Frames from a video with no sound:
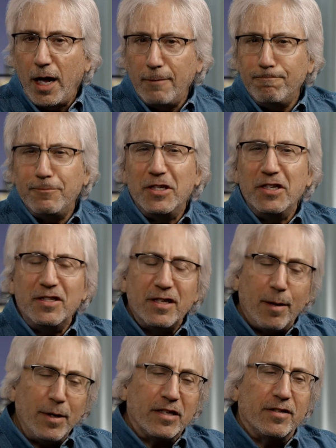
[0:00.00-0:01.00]
Um, to
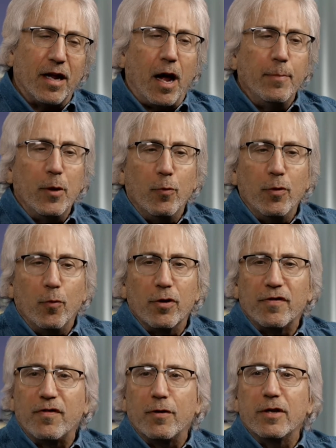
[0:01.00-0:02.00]
some extent, I mean, we, will
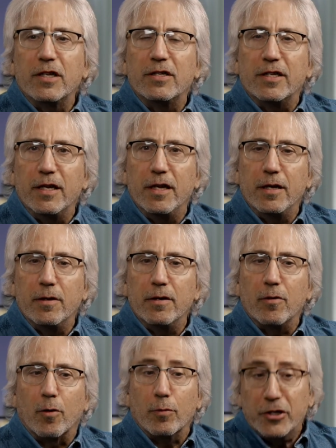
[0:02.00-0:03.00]
certainly see,
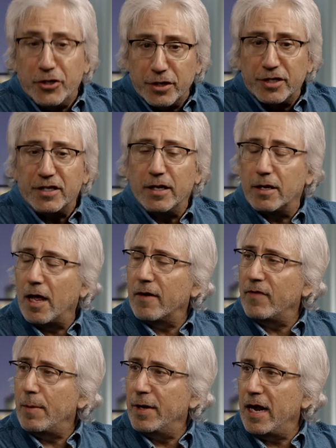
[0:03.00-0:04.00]
or we should see, a lot of
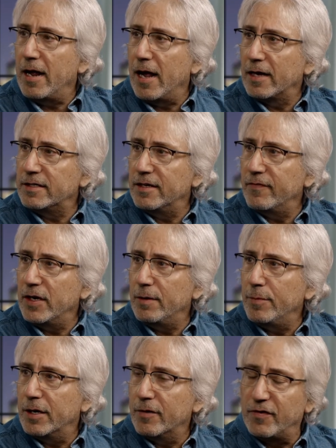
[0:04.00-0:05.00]
M and A activity
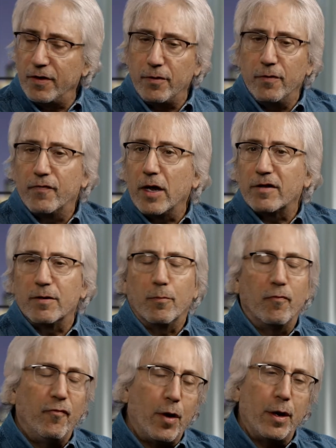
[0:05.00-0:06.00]
because yeah. you, have got some
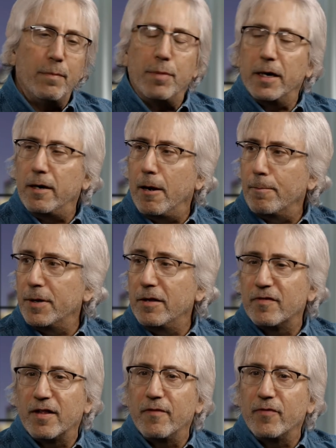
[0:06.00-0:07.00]
very big
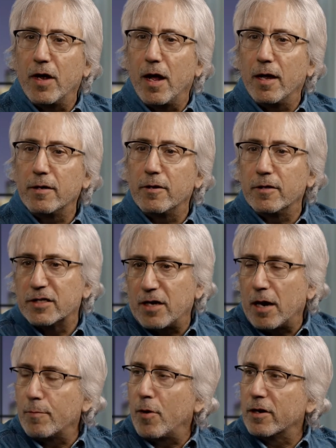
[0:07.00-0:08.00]
companies. They've got the
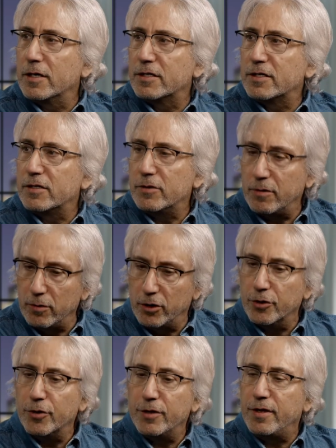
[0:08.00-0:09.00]
stock market's good.